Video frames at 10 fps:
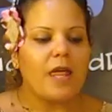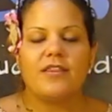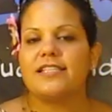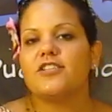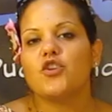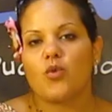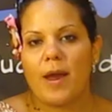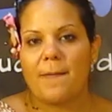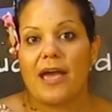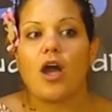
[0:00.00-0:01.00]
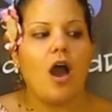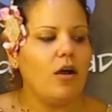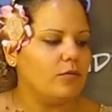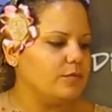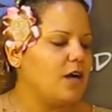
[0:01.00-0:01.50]
This is a great bag.
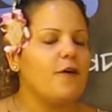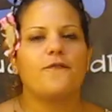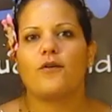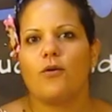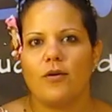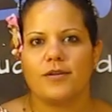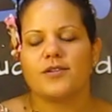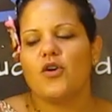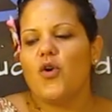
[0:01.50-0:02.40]
Oh, of course,